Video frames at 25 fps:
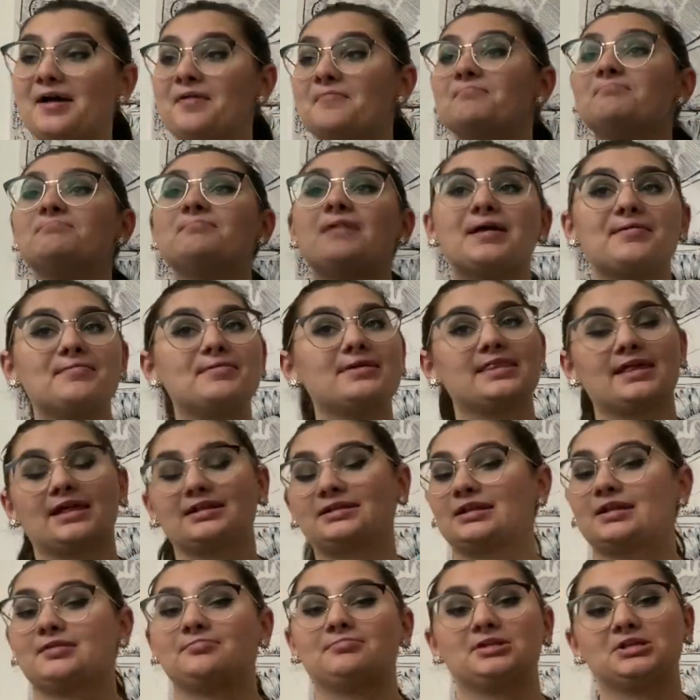Maybe
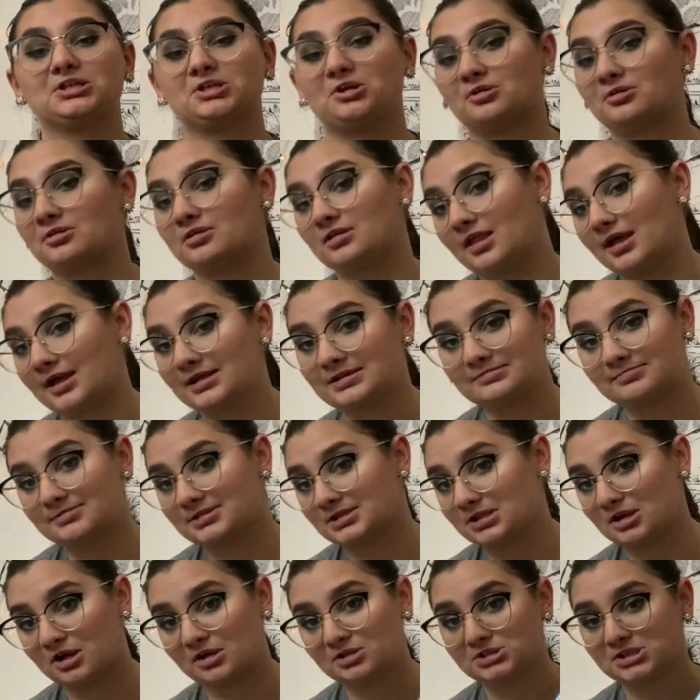that's some internalized
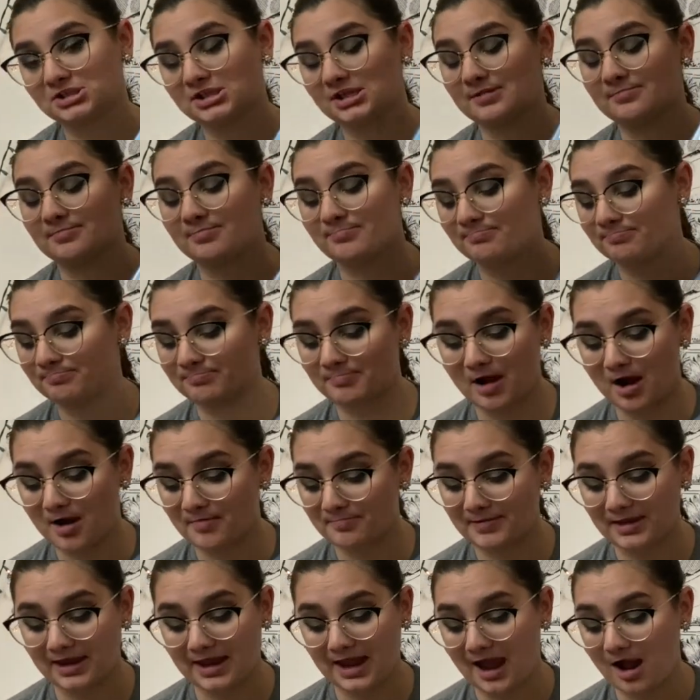misogyny
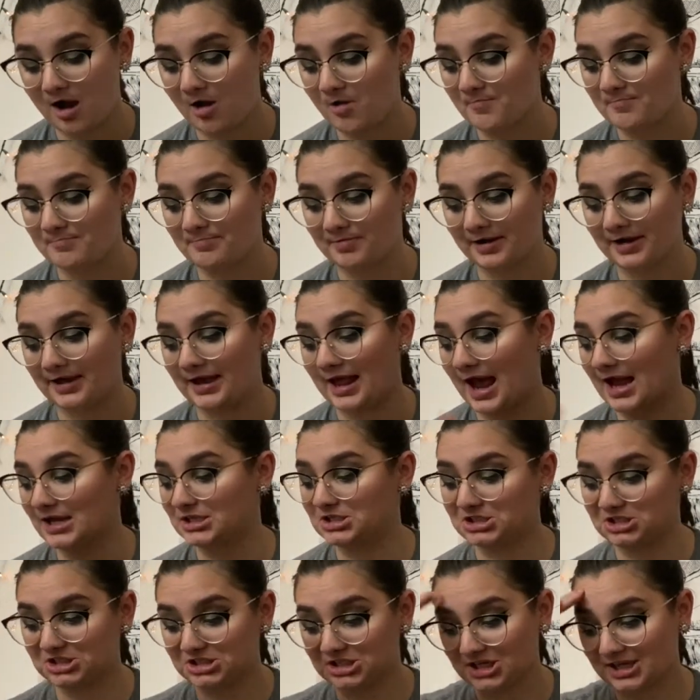popping out, but
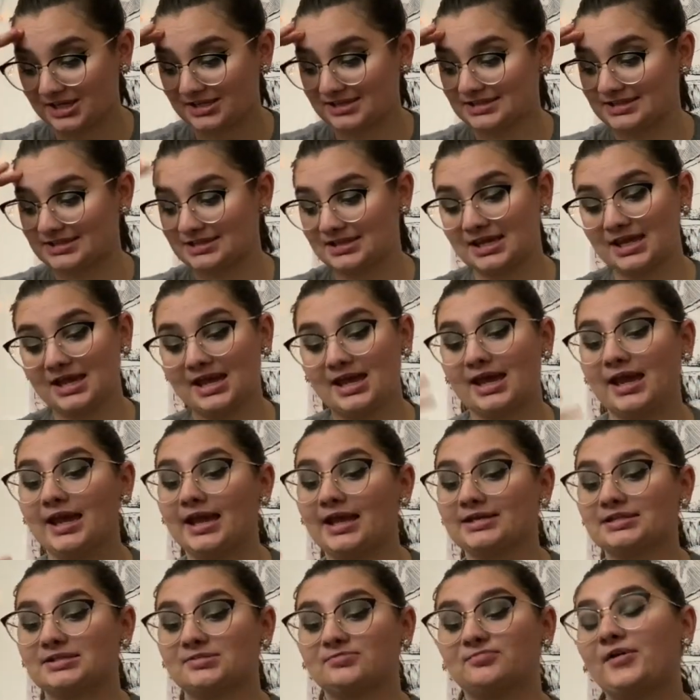
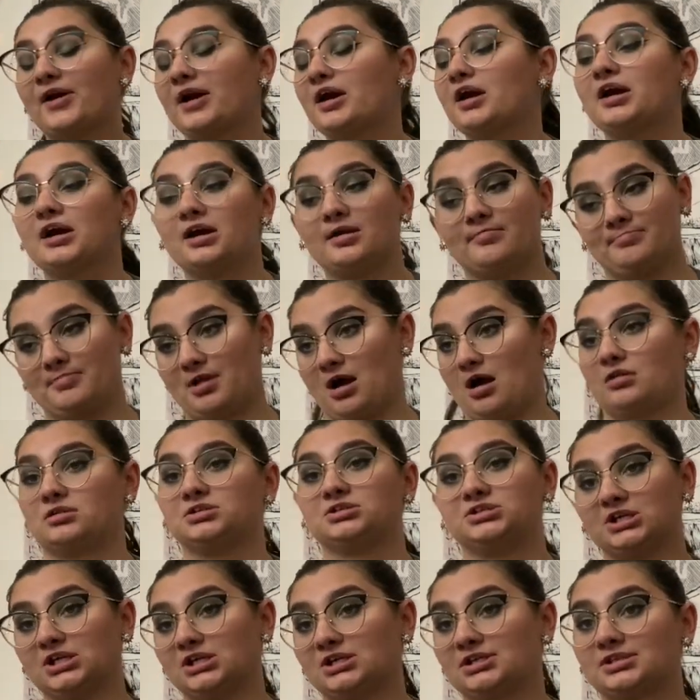it's very
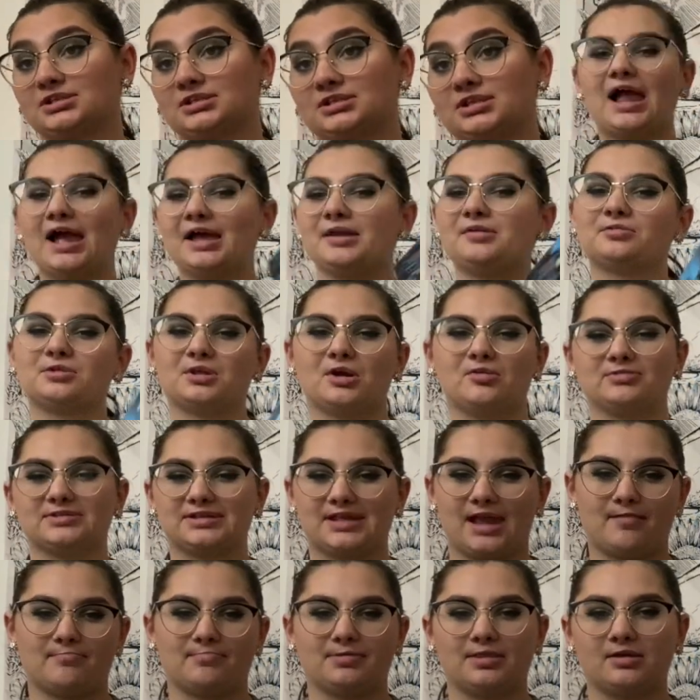obnoxious. I don't know what's
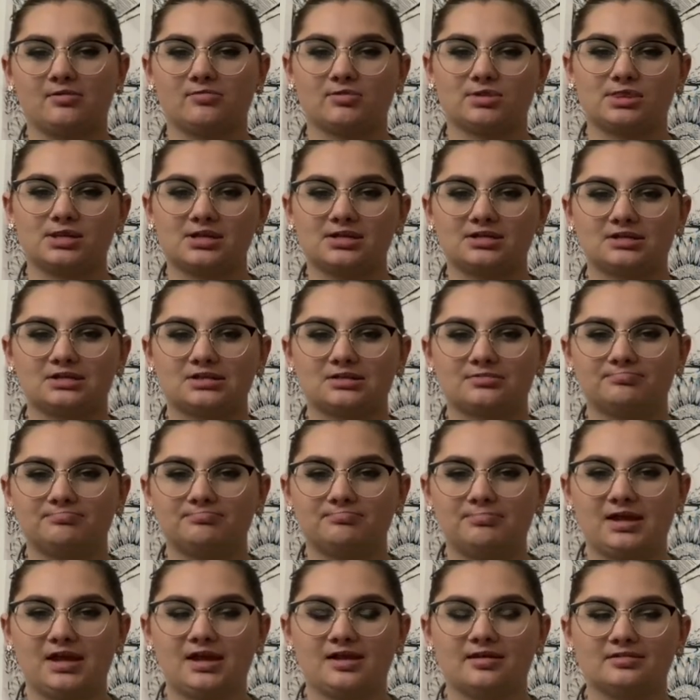happening with this,
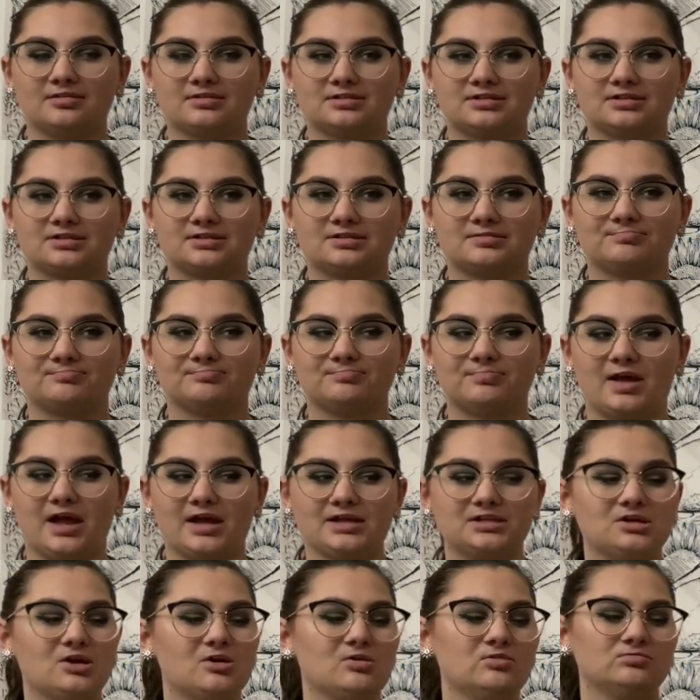because I
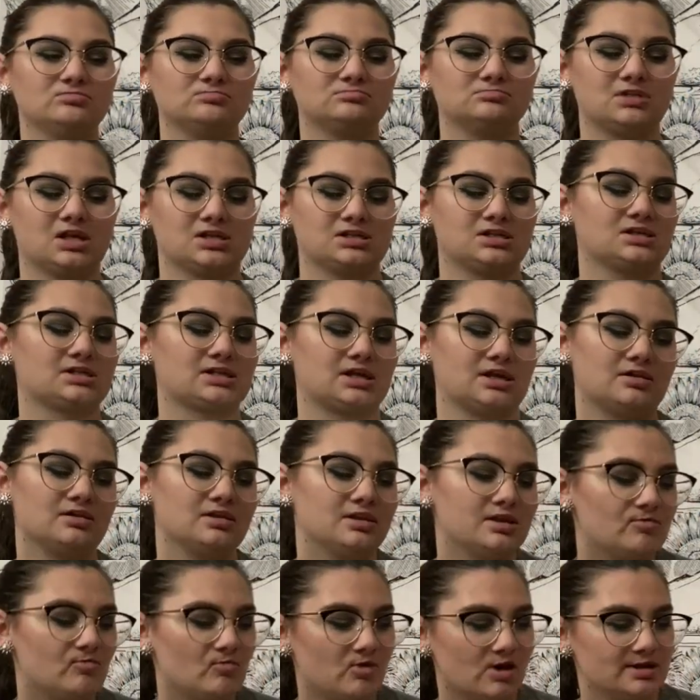don't
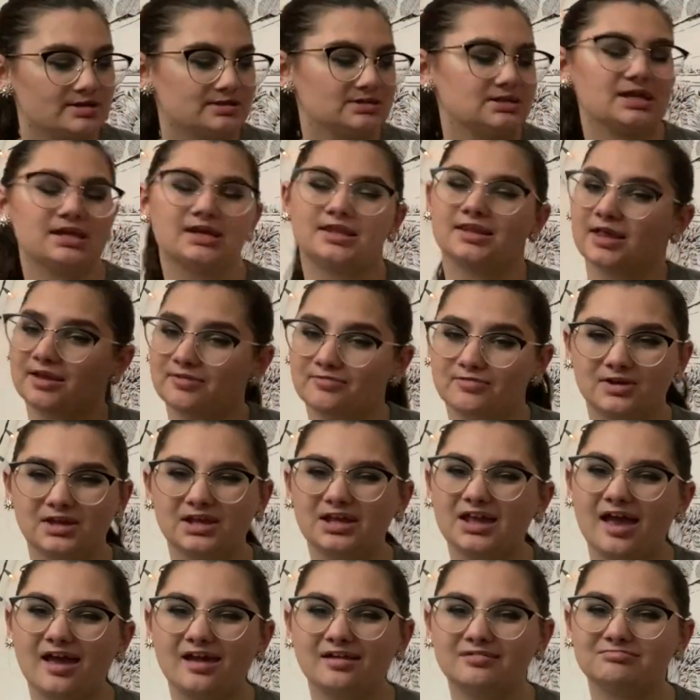necessarily want to DNF it
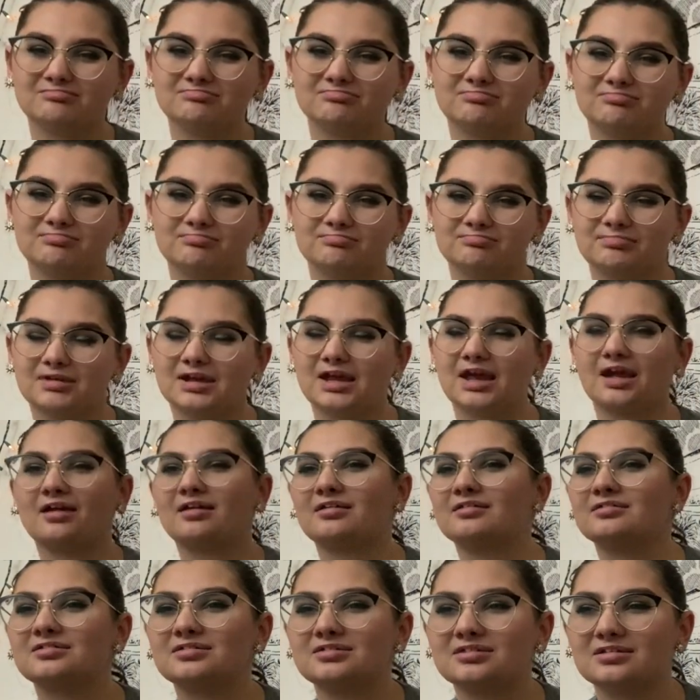yet,
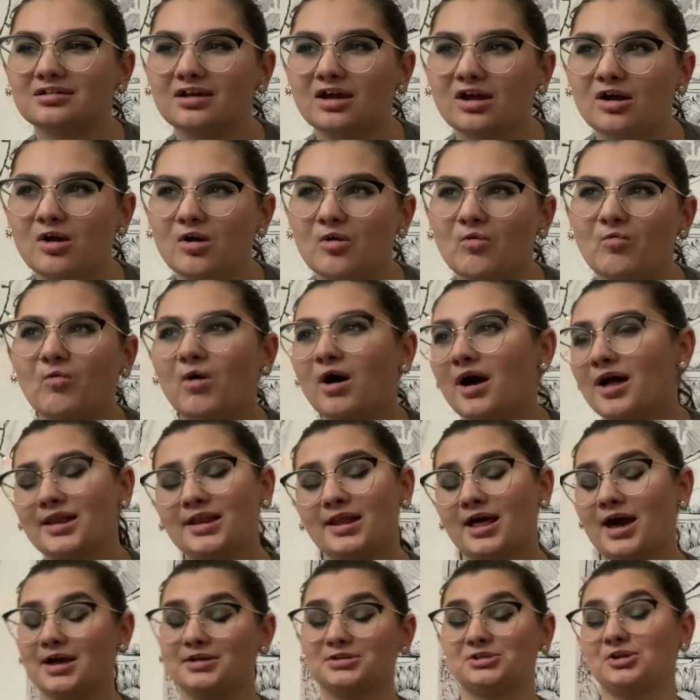because
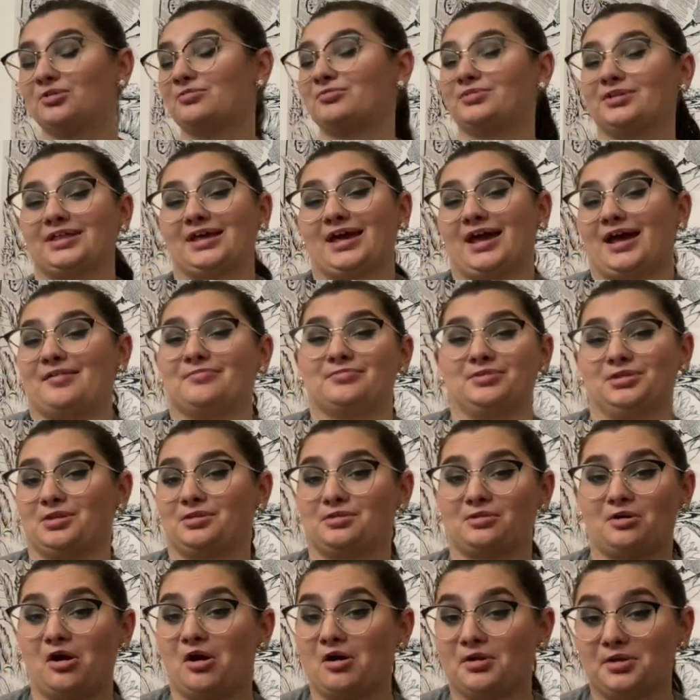One, I don't really have
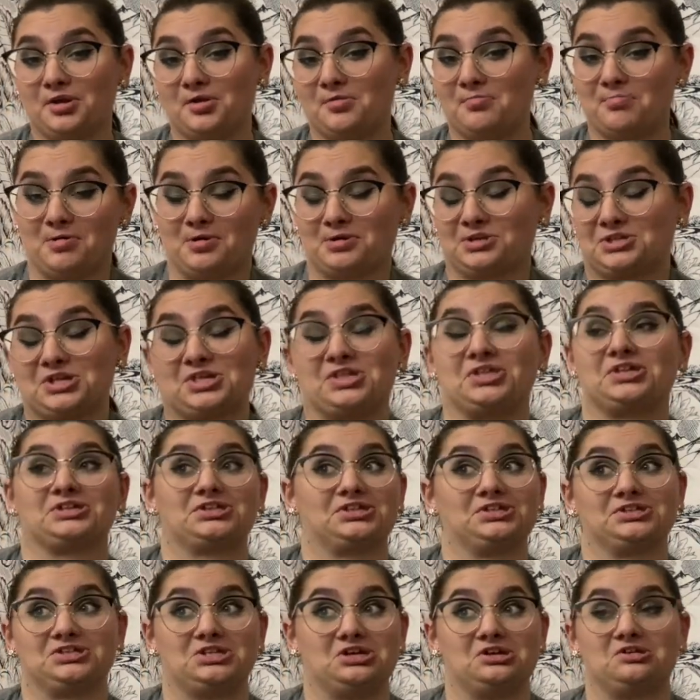another audiobook to
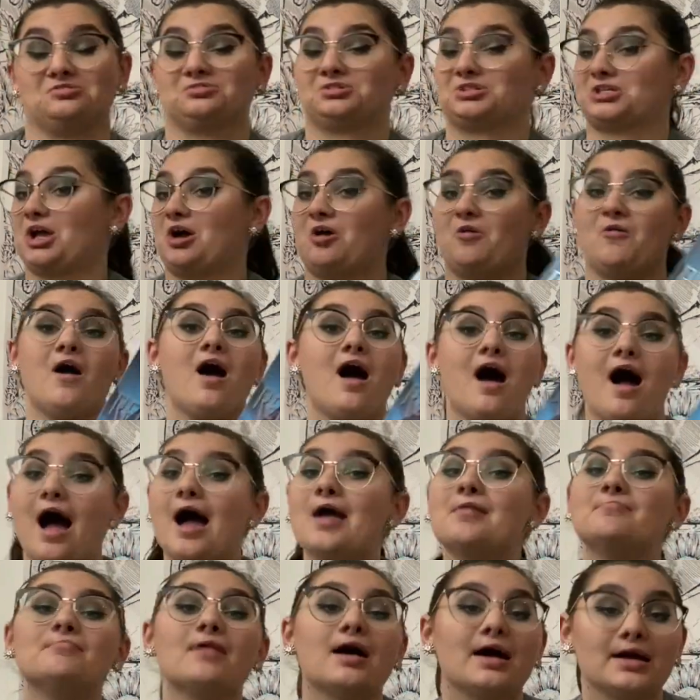listen to, so
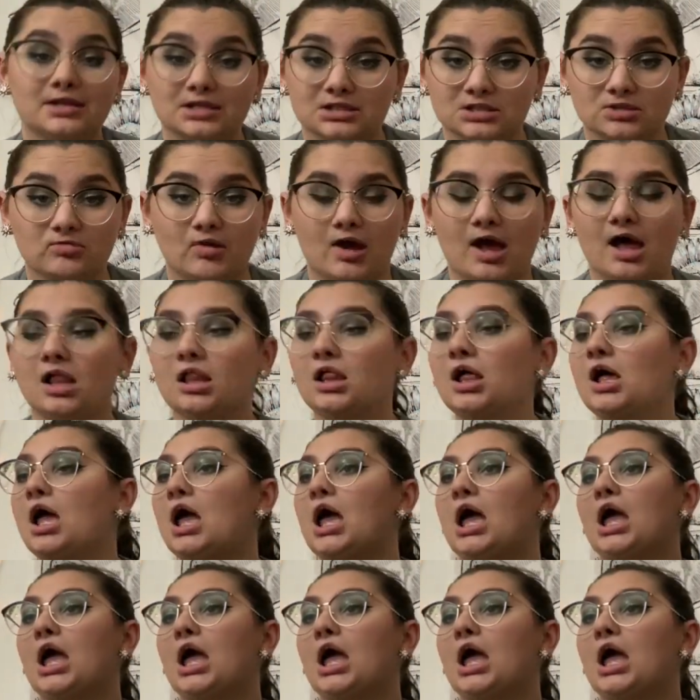I might as well.